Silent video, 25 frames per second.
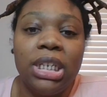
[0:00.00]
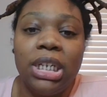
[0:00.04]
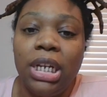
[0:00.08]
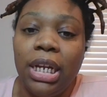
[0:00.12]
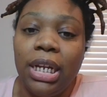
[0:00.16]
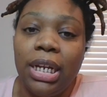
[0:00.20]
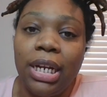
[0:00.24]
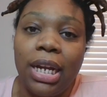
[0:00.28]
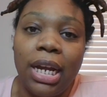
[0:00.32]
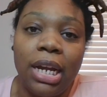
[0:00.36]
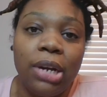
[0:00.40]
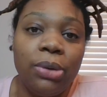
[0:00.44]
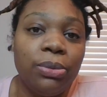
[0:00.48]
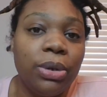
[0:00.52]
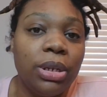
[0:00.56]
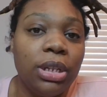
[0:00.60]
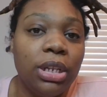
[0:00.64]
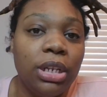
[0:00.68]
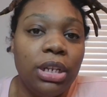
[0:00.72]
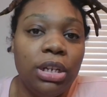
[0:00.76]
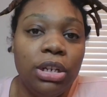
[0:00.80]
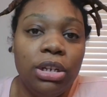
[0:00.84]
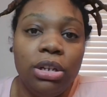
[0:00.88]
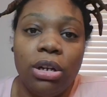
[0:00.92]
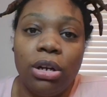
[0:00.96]
and I
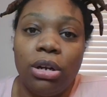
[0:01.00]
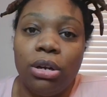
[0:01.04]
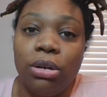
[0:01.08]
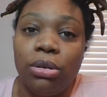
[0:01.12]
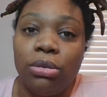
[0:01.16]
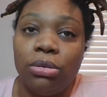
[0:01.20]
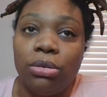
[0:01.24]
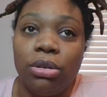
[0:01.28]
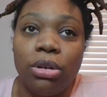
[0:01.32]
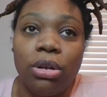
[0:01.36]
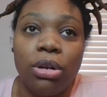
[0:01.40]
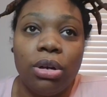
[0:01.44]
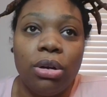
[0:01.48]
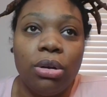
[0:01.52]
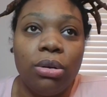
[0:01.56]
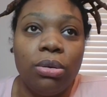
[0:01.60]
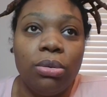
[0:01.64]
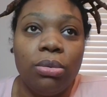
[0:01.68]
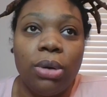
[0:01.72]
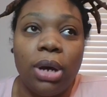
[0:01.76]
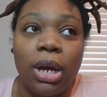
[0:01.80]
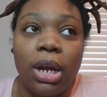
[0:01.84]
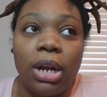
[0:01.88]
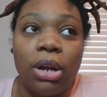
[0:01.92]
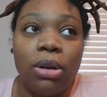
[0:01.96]
really don't
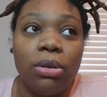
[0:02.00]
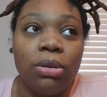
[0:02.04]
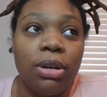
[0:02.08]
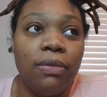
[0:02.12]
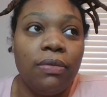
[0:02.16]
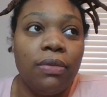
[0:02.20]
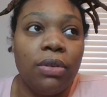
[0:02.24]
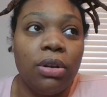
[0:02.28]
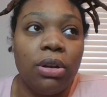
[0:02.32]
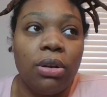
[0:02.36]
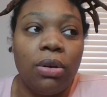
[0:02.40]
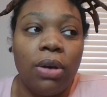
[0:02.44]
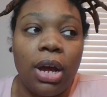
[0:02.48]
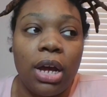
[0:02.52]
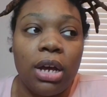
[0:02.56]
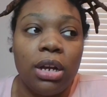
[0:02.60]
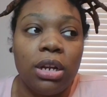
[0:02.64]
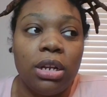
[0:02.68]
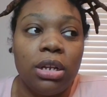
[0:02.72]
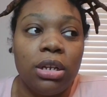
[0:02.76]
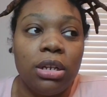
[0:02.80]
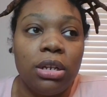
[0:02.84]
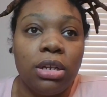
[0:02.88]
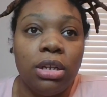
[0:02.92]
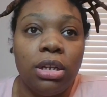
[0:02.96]
know. I don't even know how
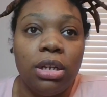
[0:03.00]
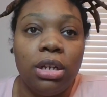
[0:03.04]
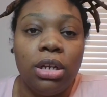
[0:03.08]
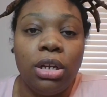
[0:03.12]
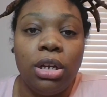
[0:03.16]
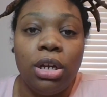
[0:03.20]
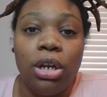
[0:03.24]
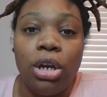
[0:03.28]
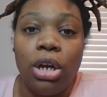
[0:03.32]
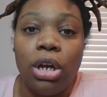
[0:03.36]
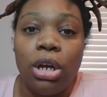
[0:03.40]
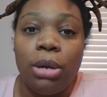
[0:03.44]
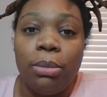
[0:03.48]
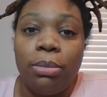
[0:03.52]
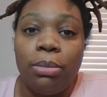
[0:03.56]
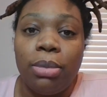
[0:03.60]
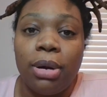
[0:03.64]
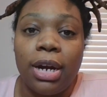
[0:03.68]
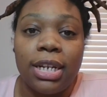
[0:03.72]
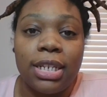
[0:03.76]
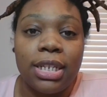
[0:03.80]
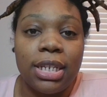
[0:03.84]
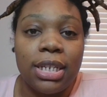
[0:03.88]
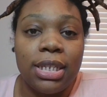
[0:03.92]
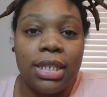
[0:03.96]
to
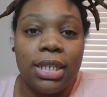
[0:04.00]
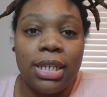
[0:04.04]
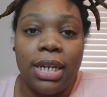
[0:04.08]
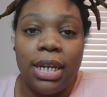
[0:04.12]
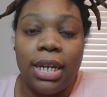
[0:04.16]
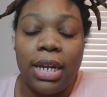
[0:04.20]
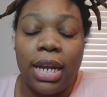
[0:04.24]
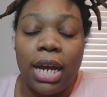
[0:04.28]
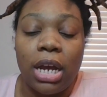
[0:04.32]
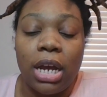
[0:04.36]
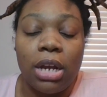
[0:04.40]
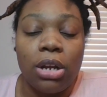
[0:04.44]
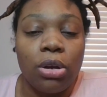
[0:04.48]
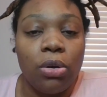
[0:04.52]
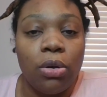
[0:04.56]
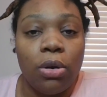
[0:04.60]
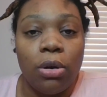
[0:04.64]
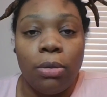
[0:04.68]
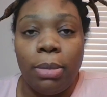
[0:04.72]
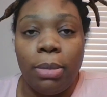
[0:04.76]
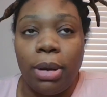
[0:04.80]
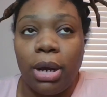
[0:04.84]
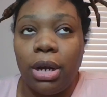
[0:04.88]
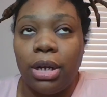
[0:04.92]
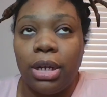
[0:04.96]
process it, how to go
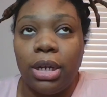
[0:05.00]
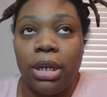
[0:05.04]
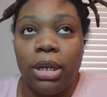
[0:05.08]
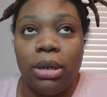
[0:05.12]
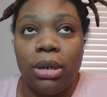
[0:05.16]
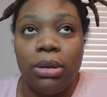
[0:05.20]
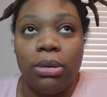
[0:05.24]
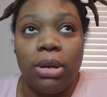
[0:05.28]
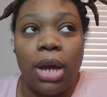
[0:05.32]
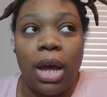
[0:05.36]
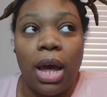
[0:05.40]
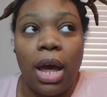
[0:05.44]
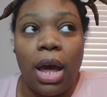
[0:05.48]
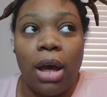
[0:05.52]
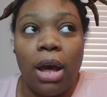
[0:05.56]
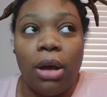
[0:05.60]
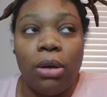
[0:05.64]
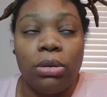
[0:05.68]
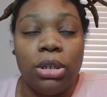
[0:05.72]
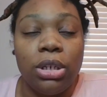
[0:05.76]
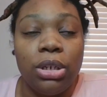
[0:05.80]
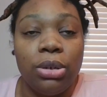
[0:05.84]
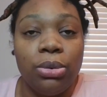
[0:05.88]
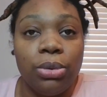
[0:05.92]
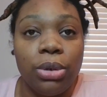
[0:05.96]
about it,
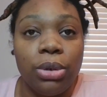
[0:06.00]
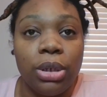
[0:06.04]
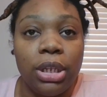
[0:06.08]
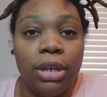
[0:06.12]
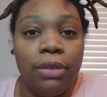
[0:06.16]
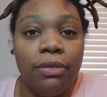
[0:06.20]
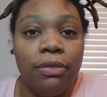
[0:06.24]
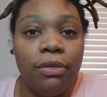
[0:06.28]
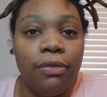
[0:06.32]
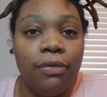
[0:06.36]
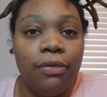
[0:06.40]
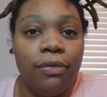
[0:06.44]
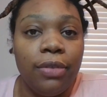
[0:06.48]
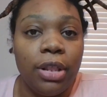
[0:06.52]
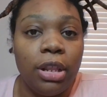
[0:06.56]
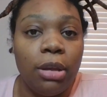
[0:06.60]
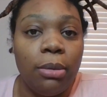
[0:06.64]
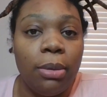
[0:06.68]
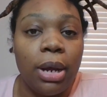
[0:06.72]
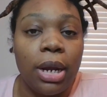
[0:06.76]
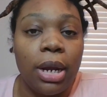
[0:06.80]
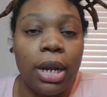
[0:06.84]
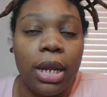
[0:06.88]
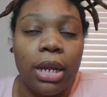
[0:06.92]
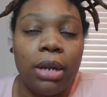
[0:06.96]
how to really even feel
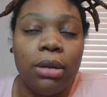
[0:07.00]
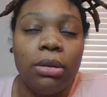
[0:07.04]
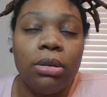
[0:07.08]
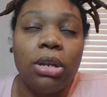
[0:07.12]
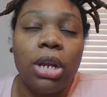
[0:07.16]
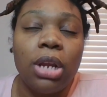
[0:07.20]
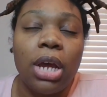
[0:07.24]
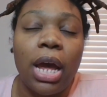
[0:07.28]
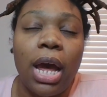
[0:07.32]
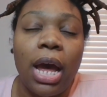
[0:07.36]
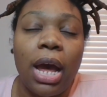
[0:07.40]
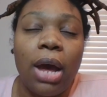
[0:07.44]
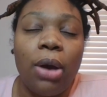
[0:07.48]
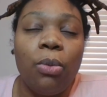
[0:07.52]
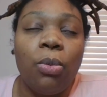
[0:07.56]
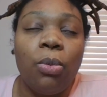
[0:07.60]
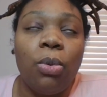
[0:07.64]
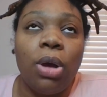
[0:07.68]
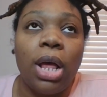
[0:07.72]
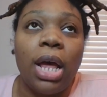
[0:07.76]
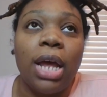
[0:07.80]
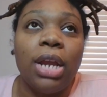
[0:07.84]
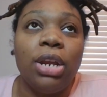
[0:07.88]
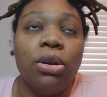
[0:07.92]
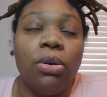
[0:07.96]
about it.
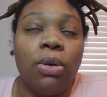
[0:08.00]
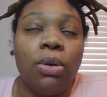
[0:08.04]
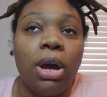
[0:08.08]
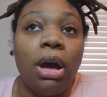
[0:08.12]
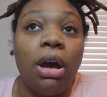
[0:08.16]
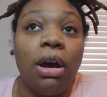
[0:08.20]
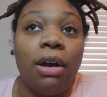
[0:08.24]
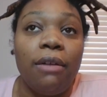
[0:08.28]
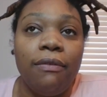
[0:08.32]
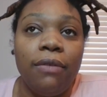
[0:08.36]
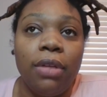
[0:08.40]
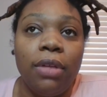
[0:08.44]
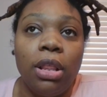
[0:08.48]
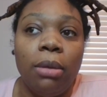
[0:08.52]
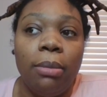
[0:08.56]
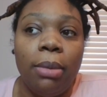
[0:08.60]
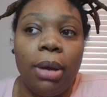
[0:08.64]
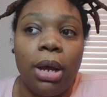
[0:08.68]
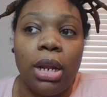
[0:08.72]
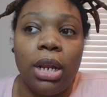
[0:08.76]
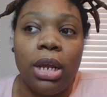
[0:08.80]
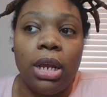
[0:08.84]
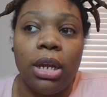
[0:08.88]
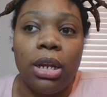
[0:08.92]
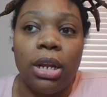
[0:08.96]
Well, I know how I feel
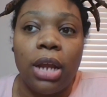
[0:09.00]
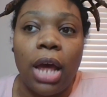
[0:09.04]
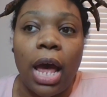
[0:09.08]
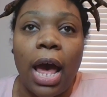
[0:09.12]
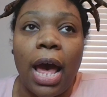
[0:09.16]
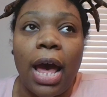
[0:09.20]
about it.